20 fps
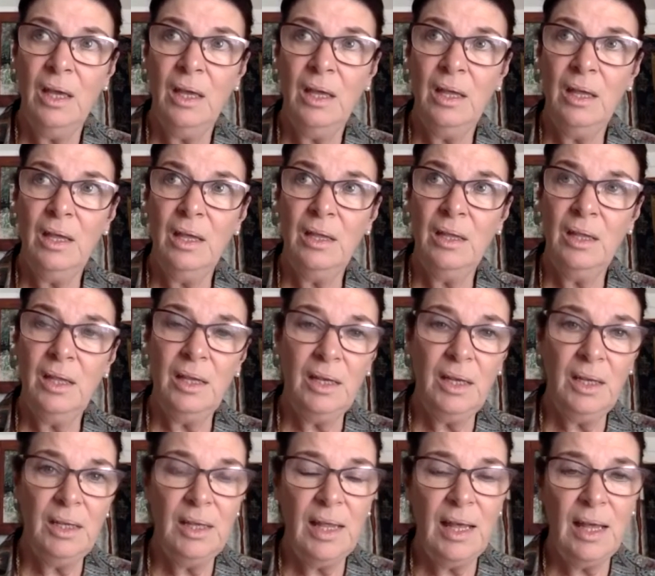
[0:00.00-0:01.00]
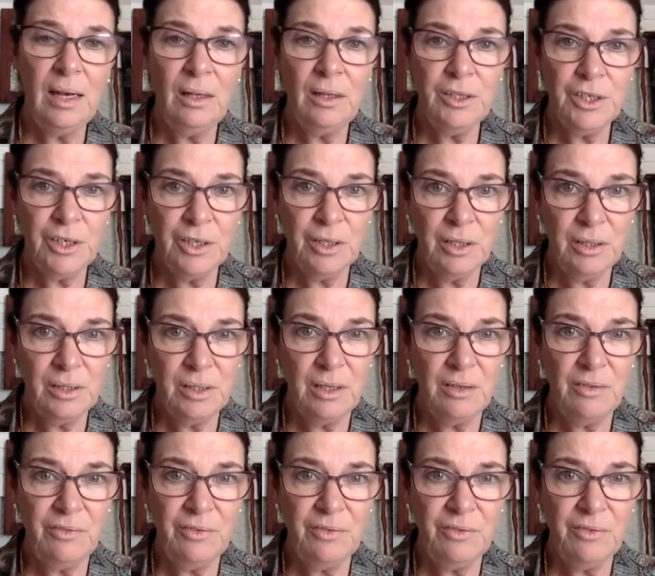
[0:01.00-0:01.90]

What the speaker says: they need that alternative.